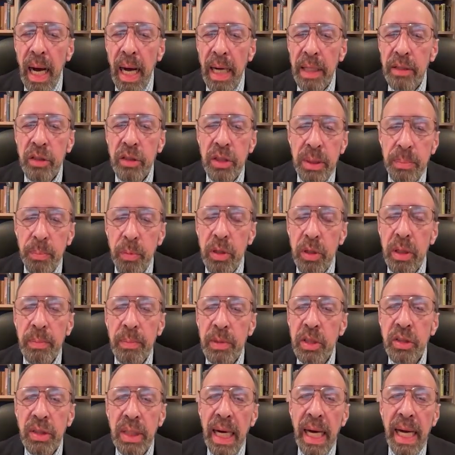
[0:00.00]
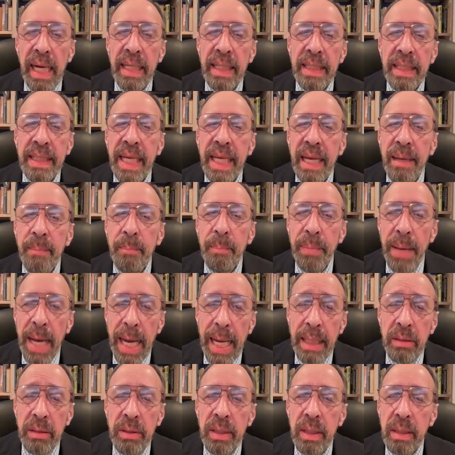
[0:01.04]
I just put them aside and came
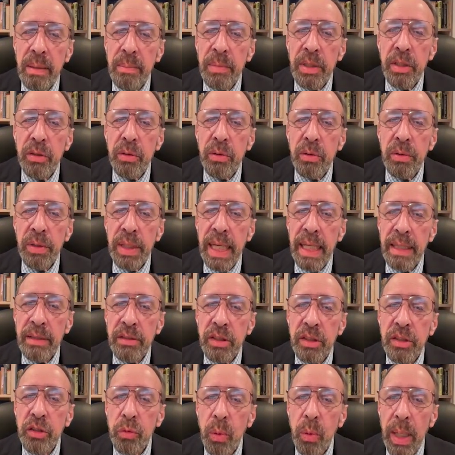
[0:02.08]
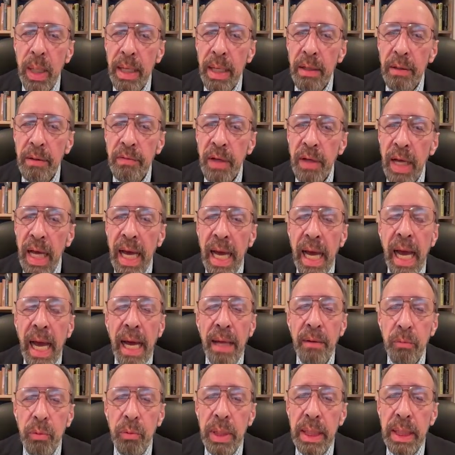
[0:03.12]
back to them in 2012
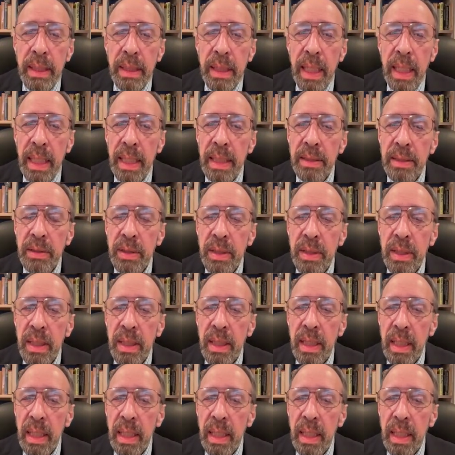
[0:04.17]
and realized